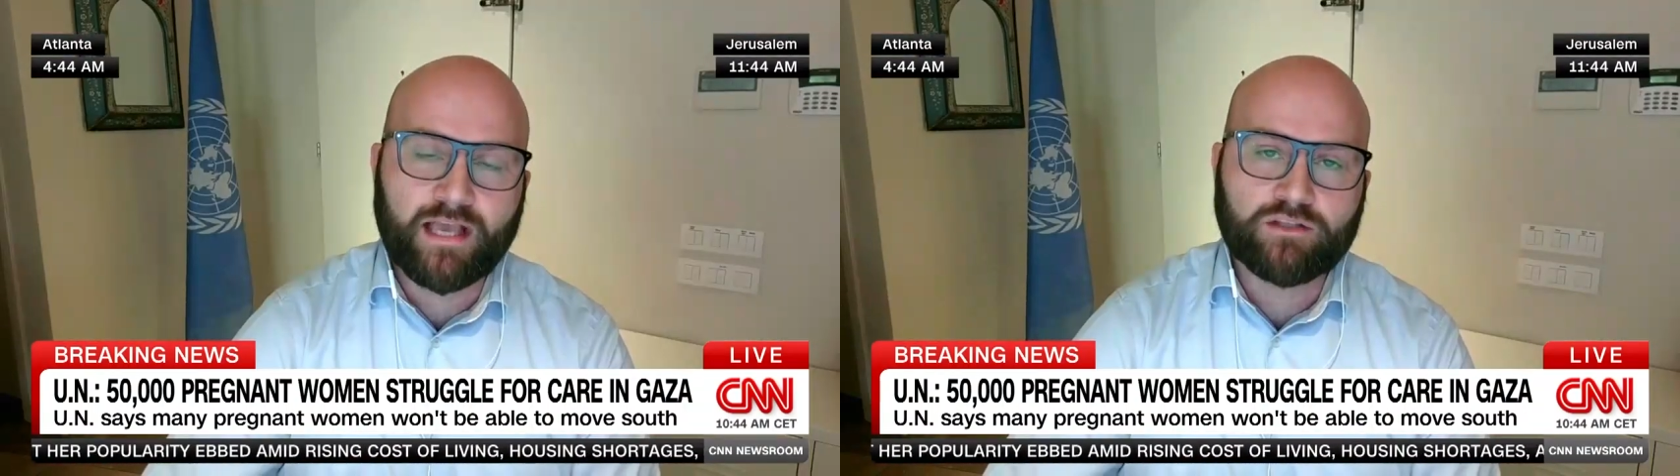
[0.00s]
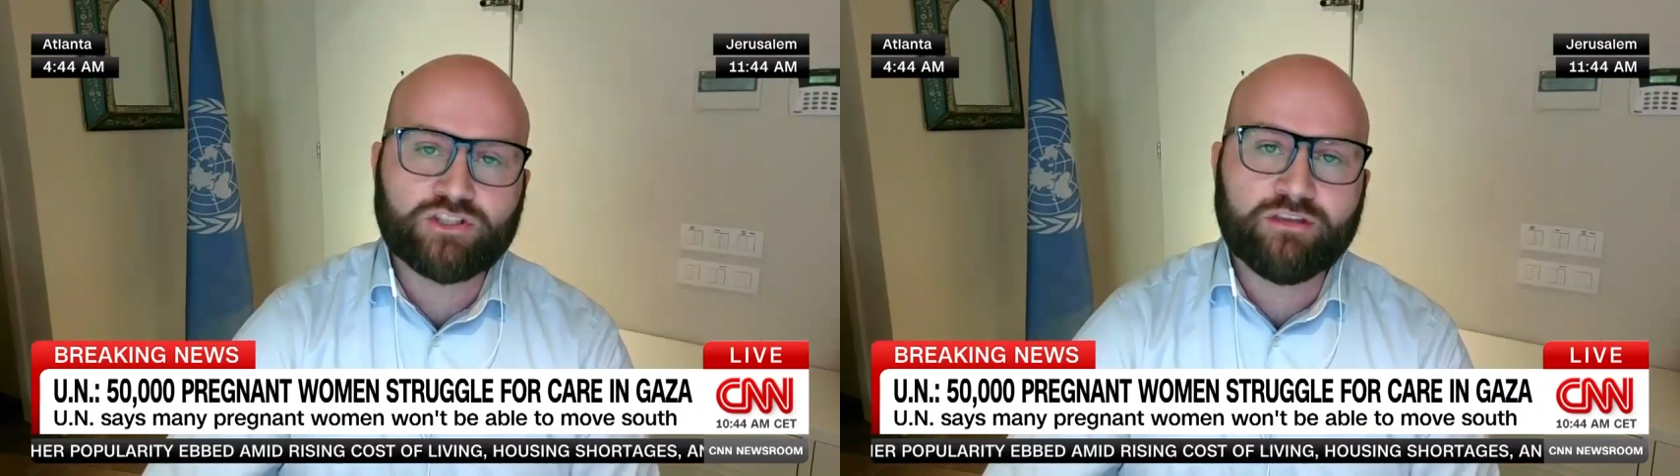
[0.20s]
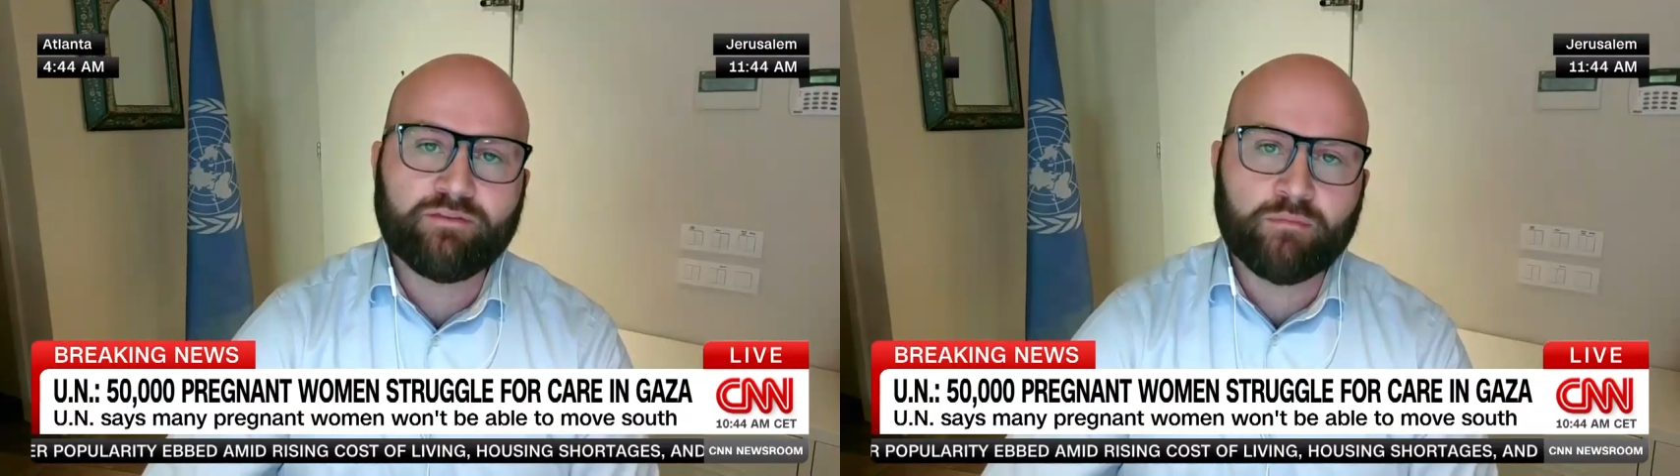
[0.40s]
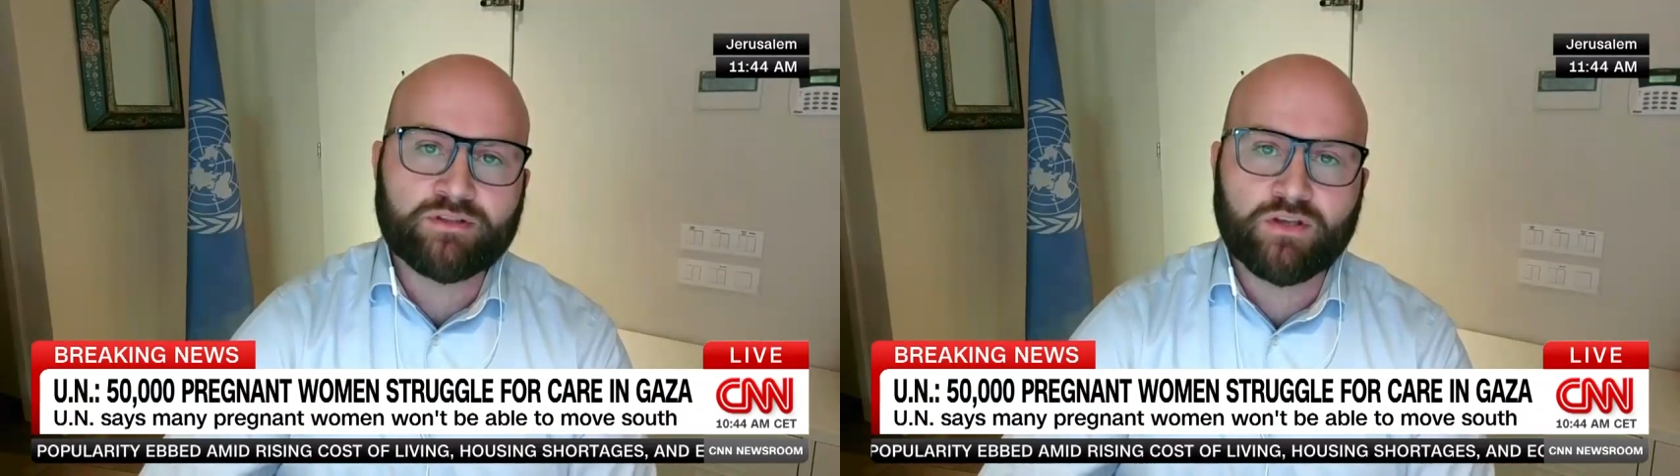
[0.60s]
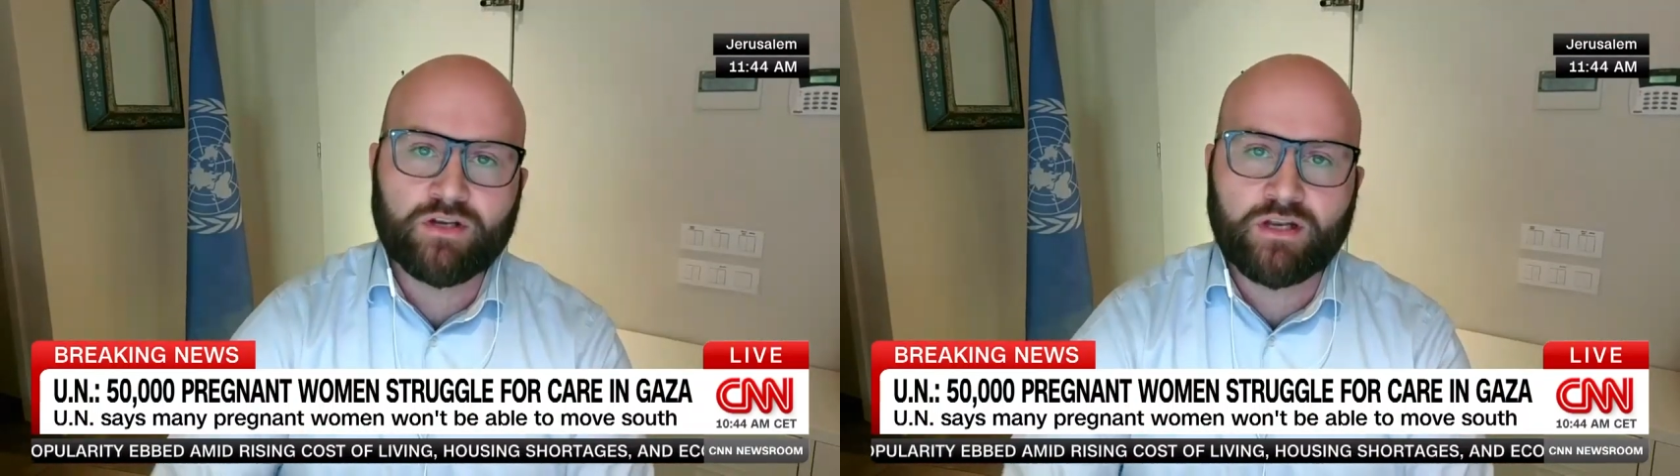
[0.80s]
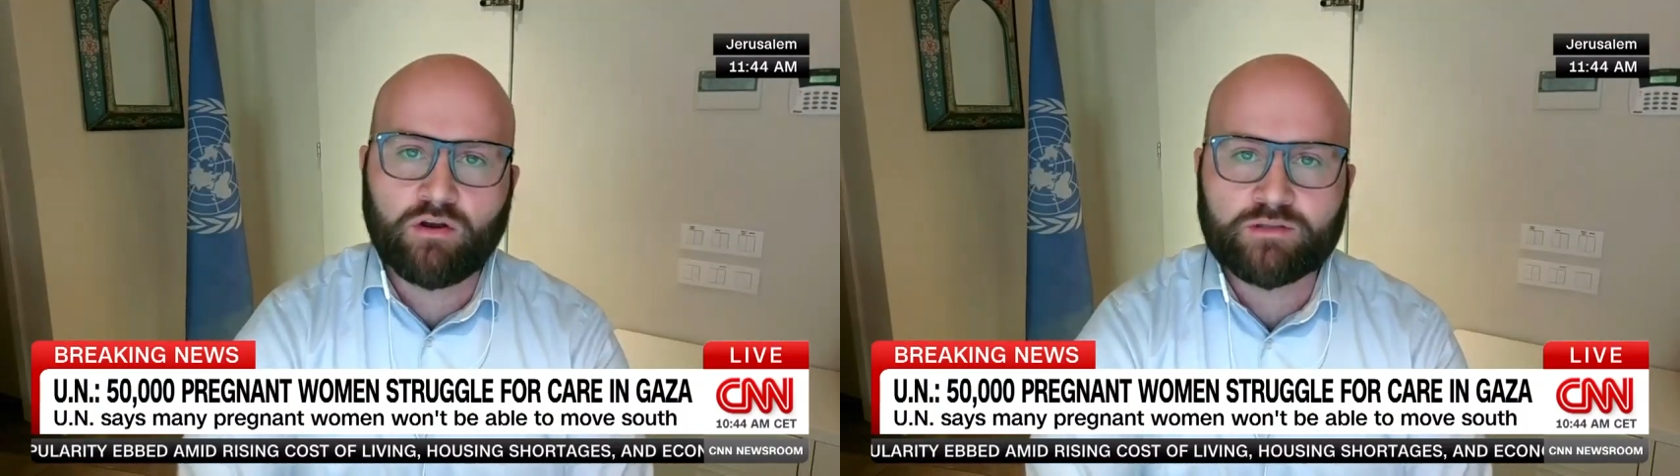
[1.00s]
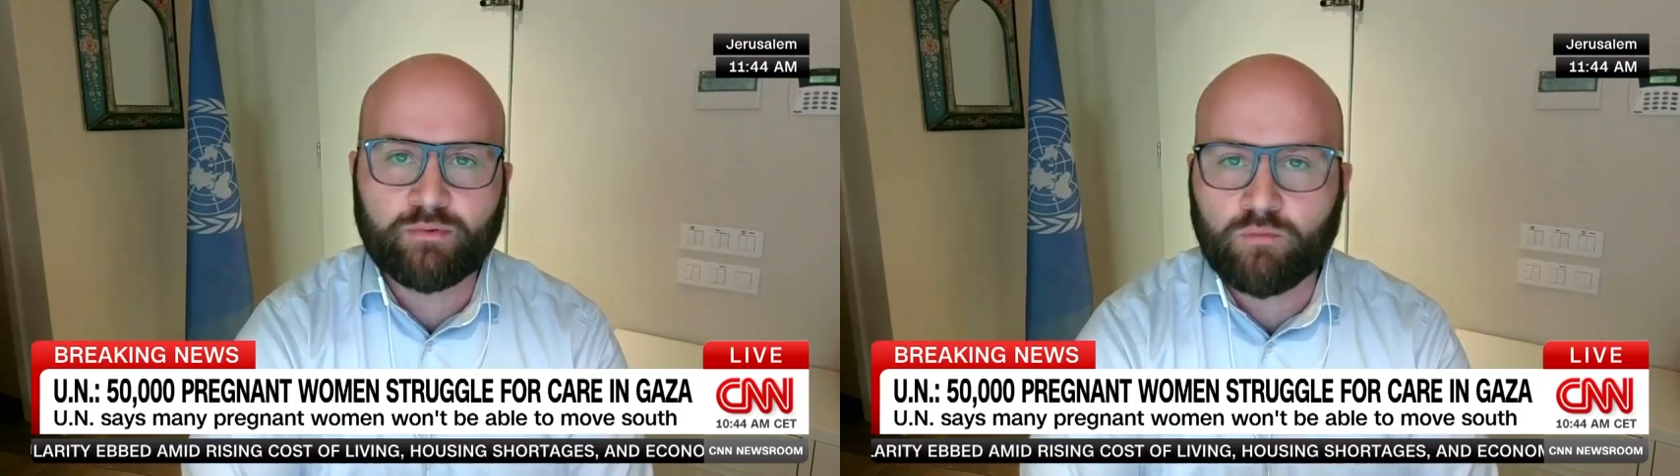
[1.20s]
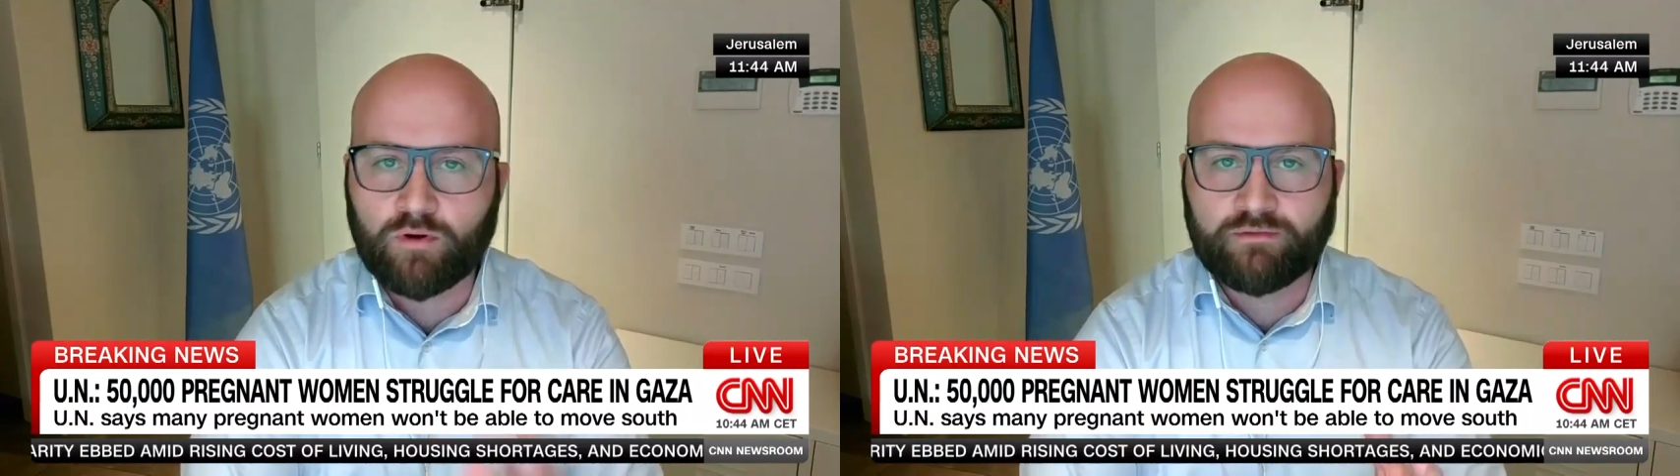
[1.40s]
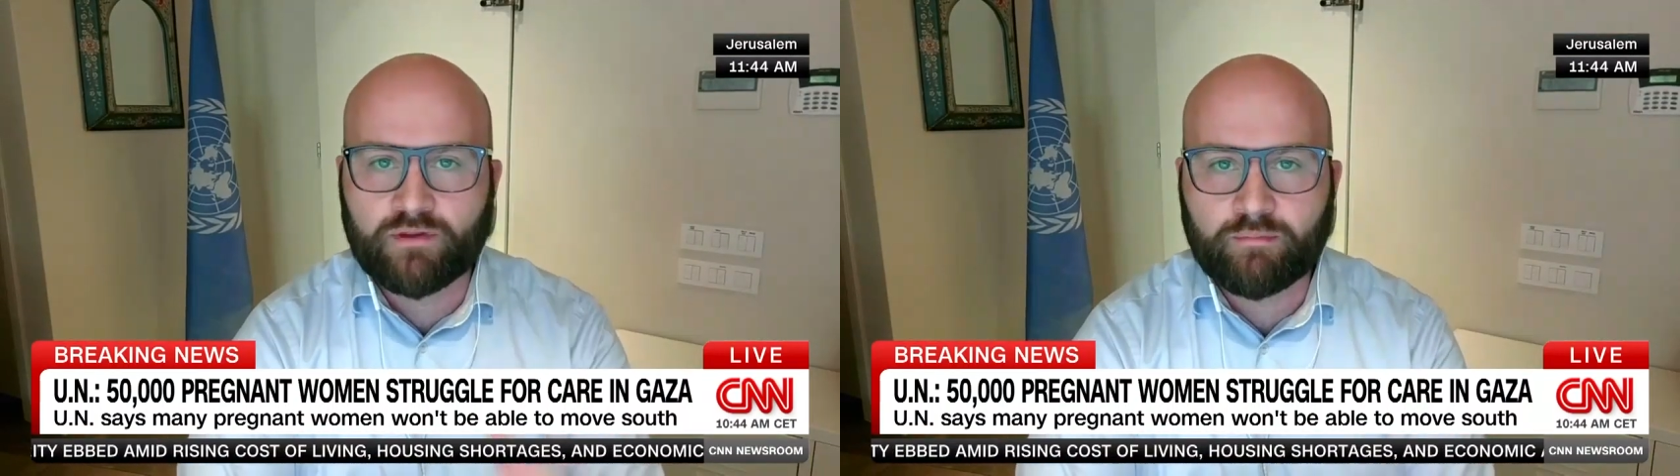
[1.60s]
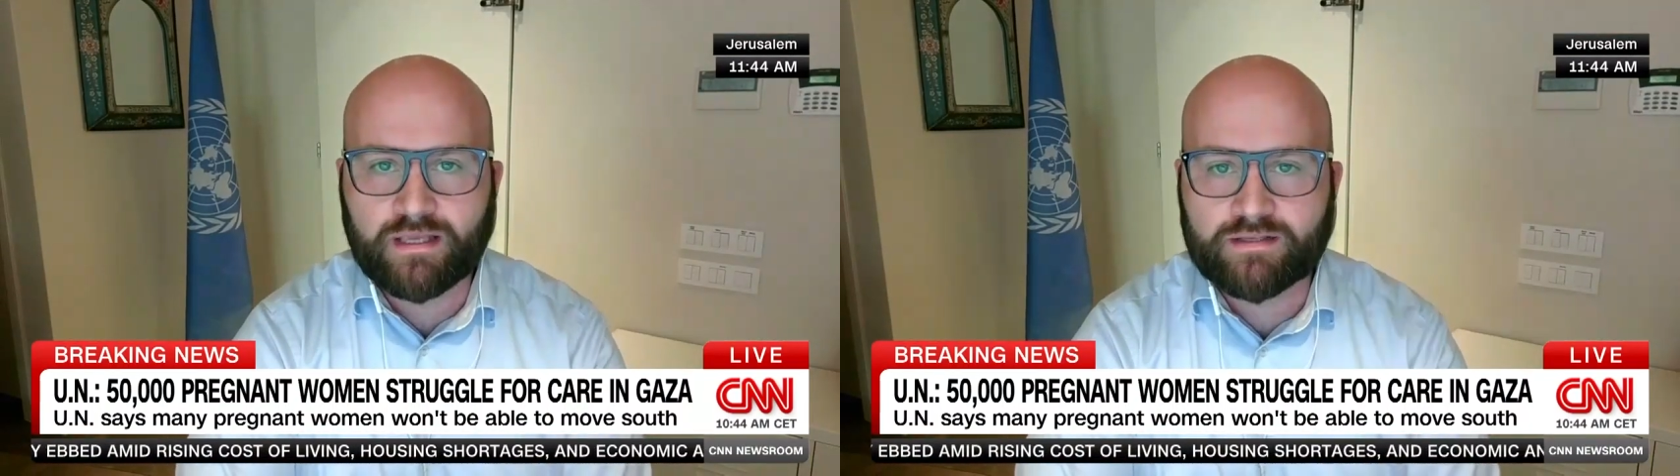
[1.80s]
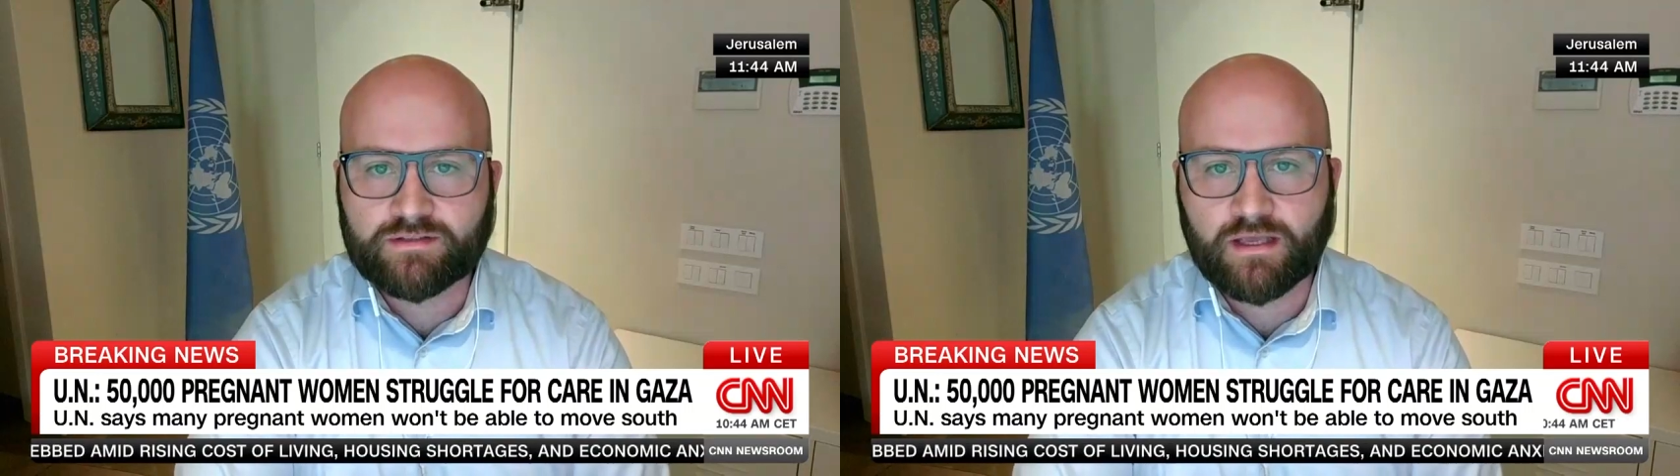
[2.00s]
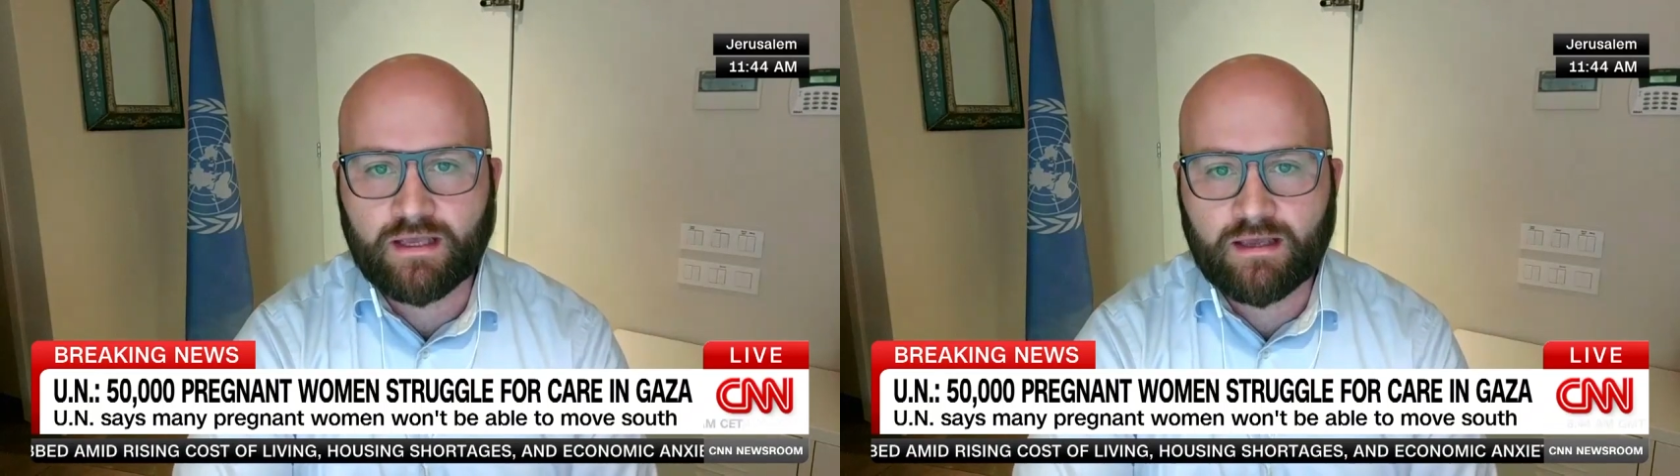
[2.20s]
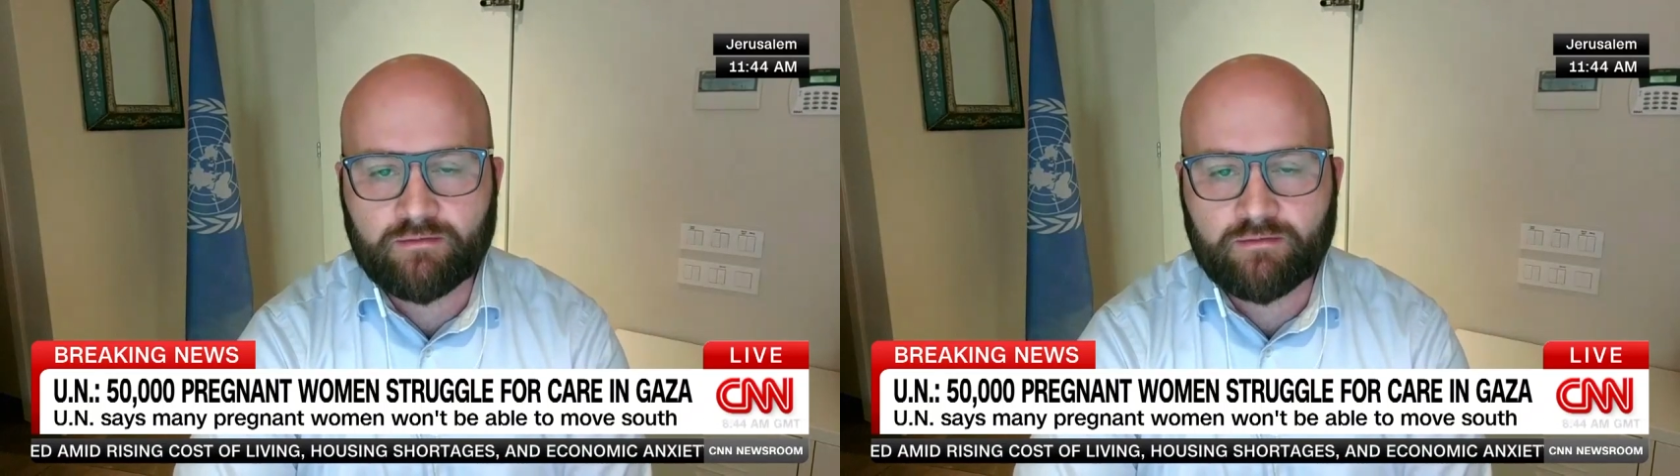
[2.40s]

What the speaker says: at the El Shifa Maternity Hospital, one of the biggest